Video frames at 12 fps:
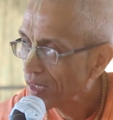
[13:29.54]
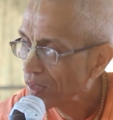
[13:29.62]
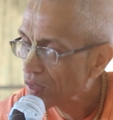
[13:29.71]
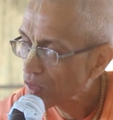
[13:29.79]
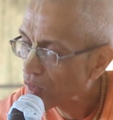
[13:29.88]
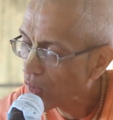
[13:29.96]

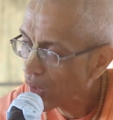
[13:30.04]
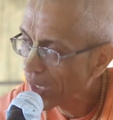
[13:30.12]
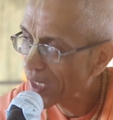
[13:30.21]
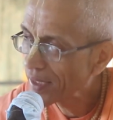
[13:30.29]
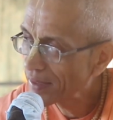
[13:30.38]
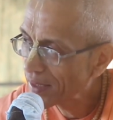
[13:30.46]
So
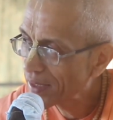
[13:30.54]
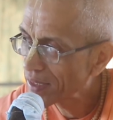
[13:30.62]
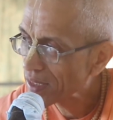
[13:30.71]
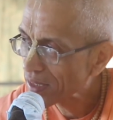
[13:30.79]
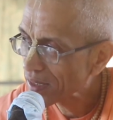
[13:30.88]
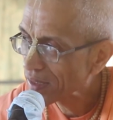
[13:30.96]
all
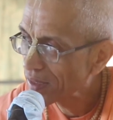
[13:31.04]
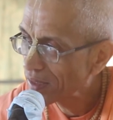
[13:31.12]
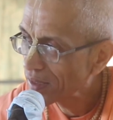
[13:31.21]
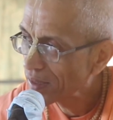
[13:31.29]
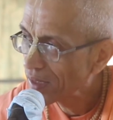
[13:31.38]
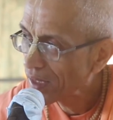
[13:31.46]
others,
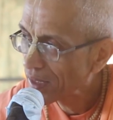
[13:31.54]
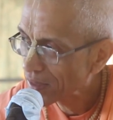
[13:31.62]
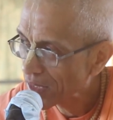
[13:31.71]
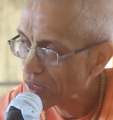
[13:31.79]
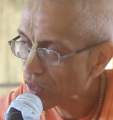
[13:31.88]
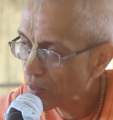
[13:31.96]

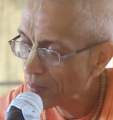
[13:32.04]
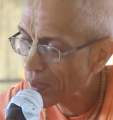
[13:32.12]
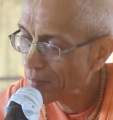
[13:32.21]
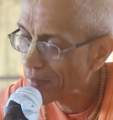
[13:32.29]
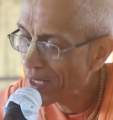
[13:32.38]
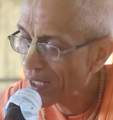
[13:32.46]
sons of
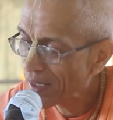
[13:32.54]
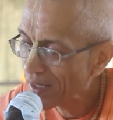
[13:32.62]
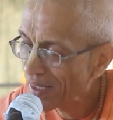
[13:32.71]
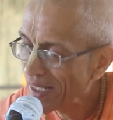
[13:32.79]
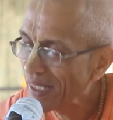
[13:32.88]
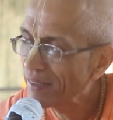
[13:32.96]
Brahma, are
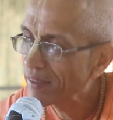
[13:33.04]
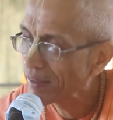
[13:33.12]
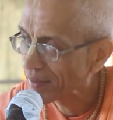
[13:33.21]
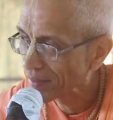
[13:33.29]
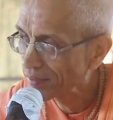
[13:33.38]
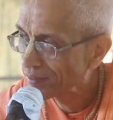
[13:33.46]
later,
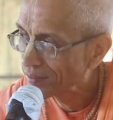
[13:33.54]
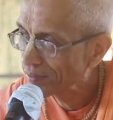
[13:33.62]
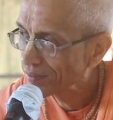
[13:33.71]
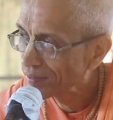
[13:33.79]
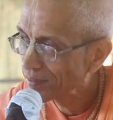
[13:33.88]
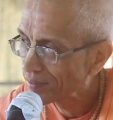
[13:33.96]

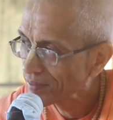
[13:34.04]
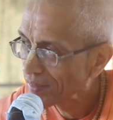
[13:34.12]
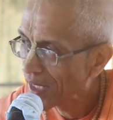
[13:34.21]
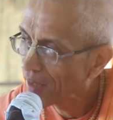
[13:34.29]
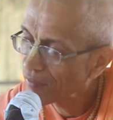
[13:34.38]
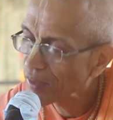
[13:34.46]

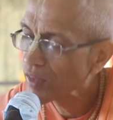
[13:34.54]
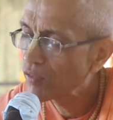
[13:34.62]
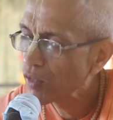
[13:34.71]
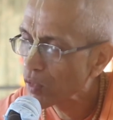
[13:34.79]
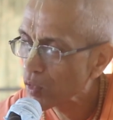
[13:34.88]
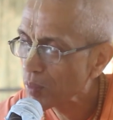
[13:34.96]
after the
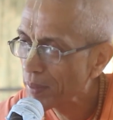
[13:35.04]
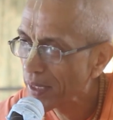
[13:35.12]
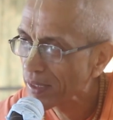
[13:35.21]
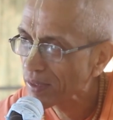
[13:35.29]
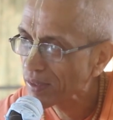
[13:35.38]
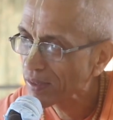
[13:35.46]
four
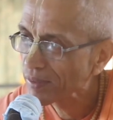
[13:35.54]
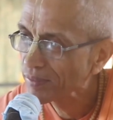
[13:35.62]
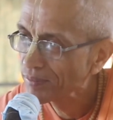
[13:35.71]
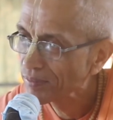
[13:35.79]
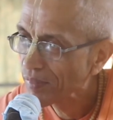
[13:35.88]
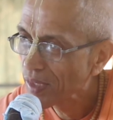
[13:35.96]
Kumāras.
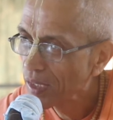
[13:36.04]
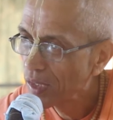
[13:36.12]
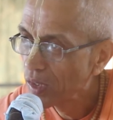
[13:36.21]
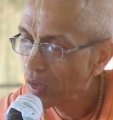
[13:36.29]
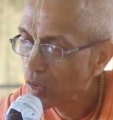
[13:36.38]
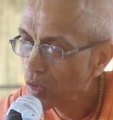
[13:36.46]

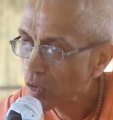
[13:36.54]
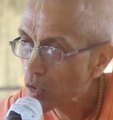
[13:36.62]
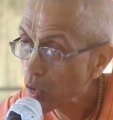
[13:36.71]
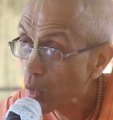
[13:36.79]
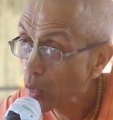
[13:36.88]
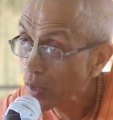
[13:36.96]

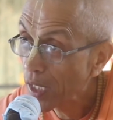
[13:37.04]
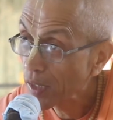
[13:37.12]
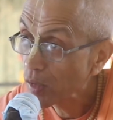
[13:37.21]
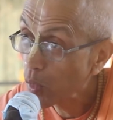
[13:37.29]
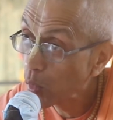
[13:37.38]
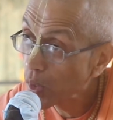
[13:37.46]
So they are
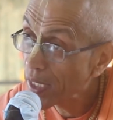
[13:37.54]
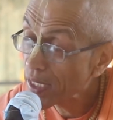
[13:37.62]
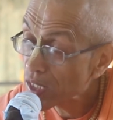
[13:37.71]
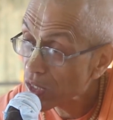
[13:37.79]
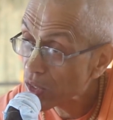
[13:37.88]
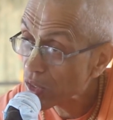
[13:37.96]
the
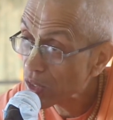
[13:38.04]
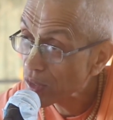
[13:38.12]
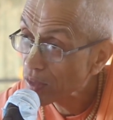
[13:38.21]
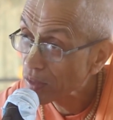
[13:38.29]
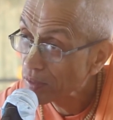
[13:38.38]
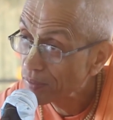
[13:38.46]
oldest,
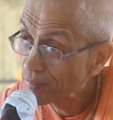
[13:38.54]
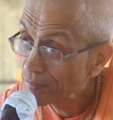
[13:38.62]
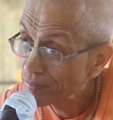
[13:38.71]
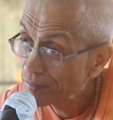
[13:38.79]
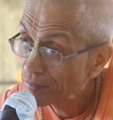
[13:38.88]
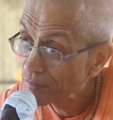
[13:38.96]

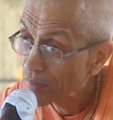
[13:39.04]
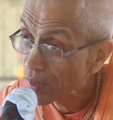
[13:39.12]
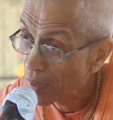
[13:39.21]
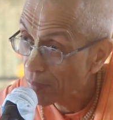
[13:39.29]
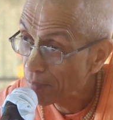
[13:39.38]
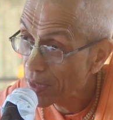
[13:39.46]

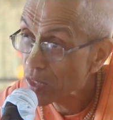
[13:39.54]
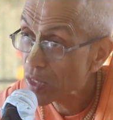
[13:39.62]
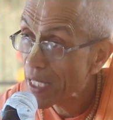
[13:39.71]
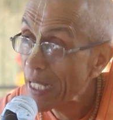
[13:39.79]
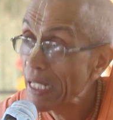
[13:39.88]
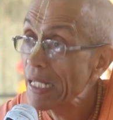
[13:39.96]
means
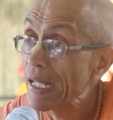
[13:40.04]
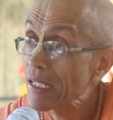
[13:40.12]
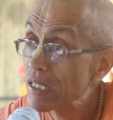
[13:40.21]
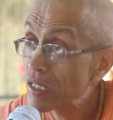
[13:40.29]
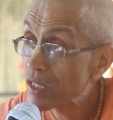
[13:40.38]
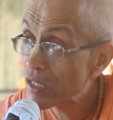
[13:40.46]

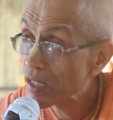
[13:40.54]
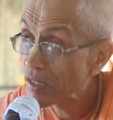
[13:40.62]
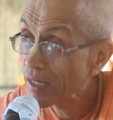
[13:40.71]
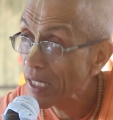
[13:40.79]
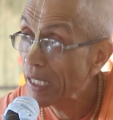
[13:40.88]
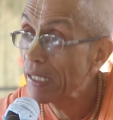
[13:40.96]

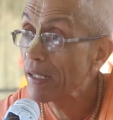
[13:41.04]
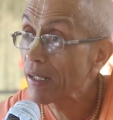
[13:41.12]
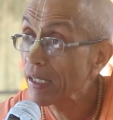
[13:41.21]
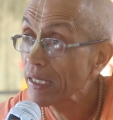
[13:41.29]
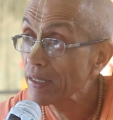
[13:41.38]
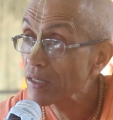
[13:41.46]
eldest,
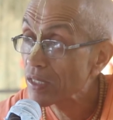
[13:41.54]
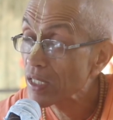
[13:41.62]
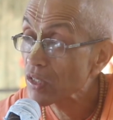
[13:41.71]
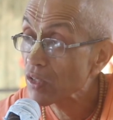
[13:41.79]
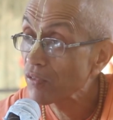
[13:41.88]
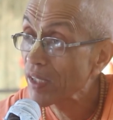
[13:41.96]
elderly, in the
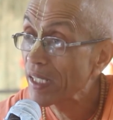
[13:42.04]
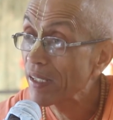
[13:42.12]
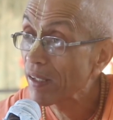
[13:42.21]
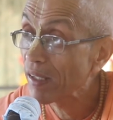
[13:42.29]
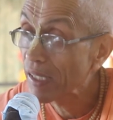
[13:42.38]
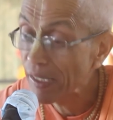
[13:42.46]
sense of
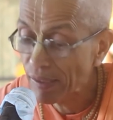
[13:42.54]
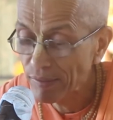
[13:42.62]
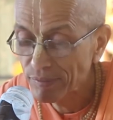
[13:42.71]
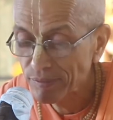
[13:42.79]
elderly.